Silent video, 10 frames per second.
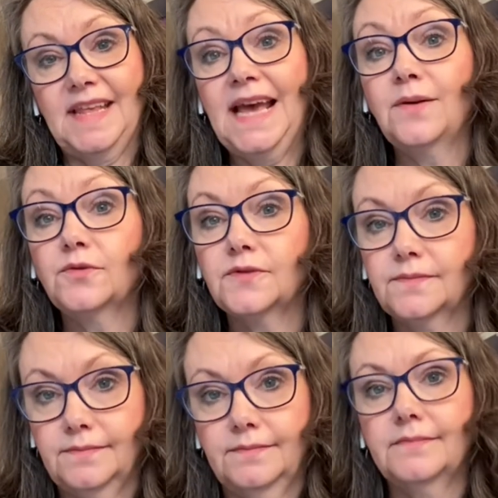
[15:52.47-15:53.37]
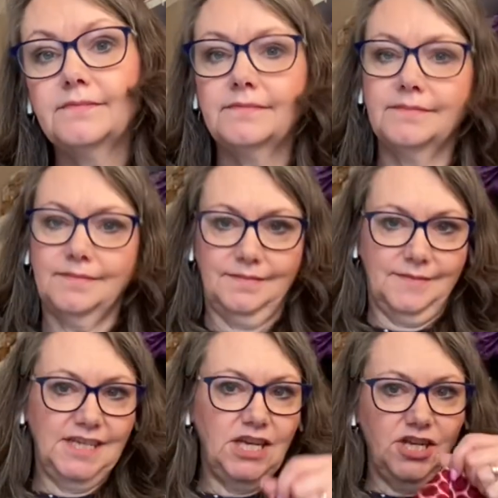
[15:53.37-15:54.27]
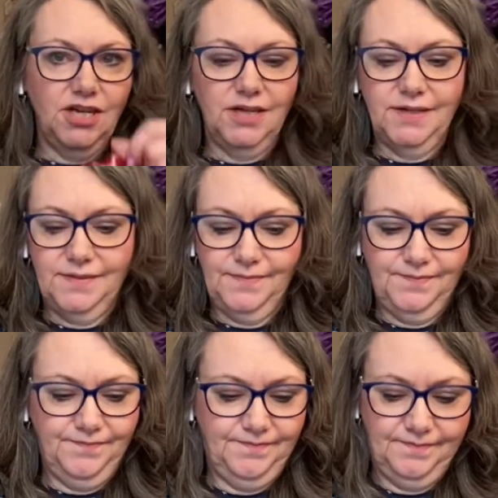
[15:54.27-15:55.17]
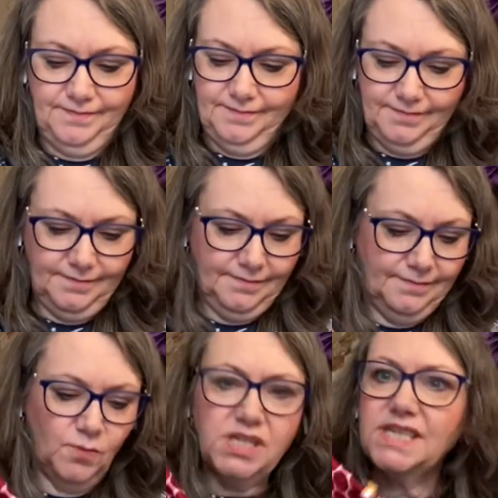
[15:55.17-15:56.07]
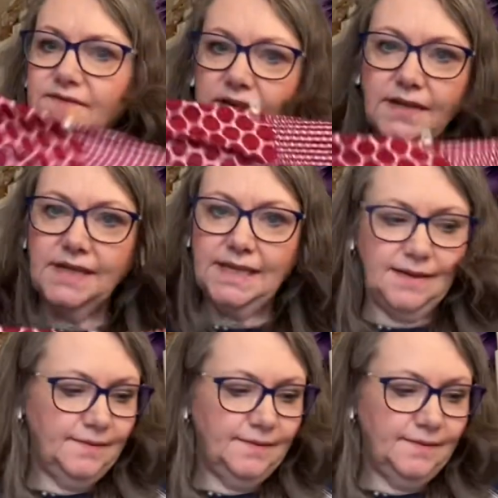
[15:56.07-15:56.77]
house t-shirt, which is fine.